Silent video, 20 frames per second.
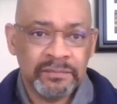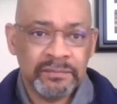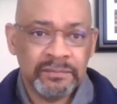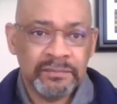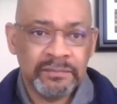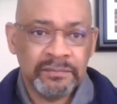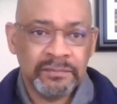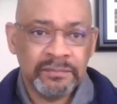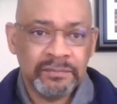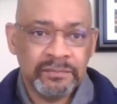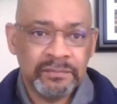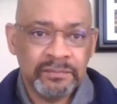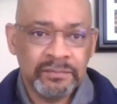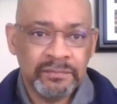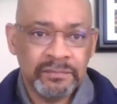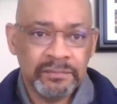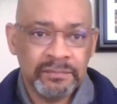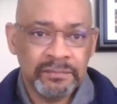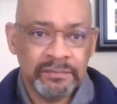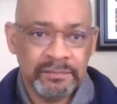
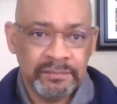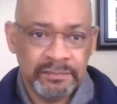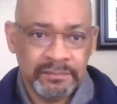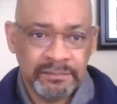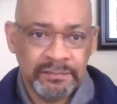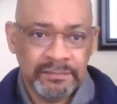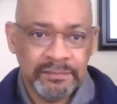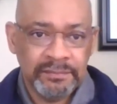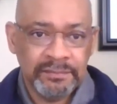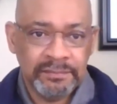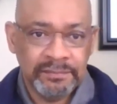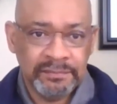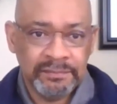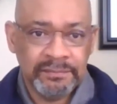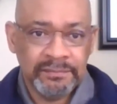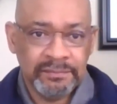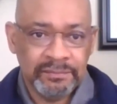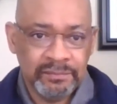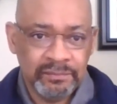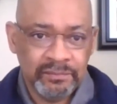
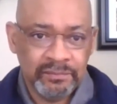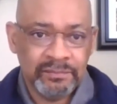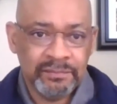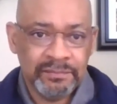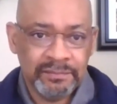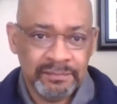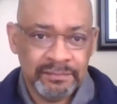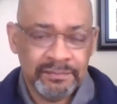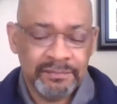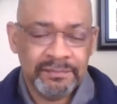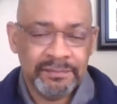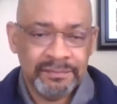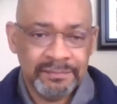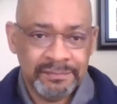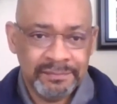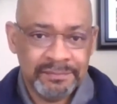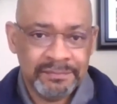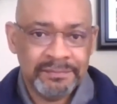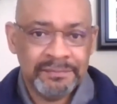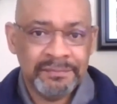
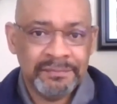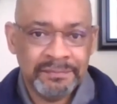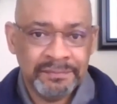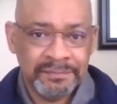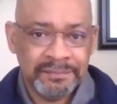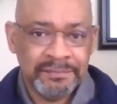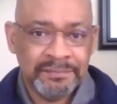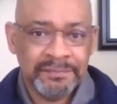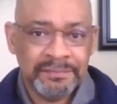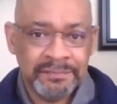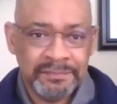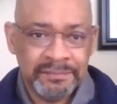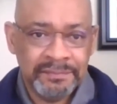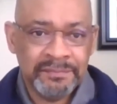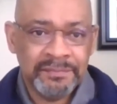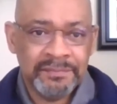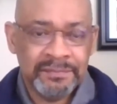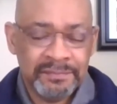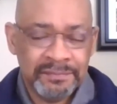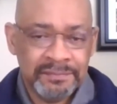
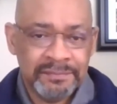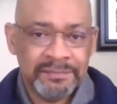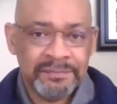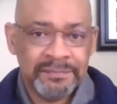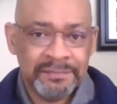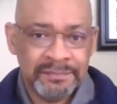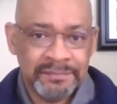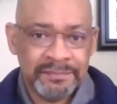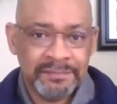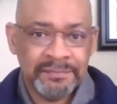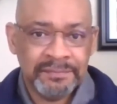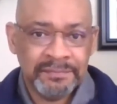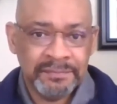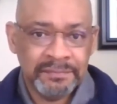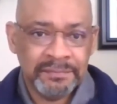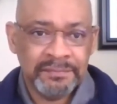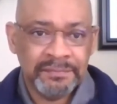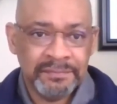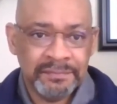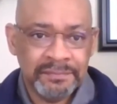
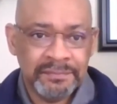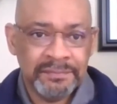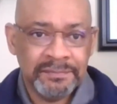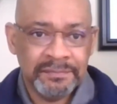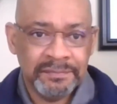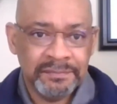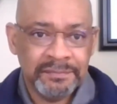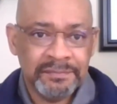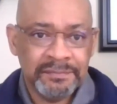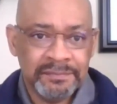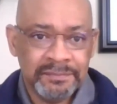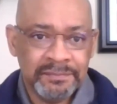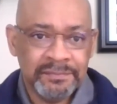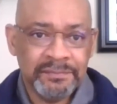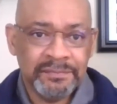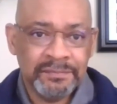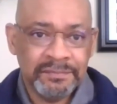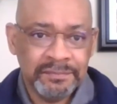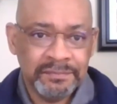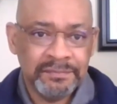
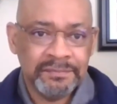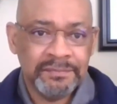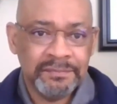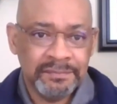No words are spoken by the person on screen.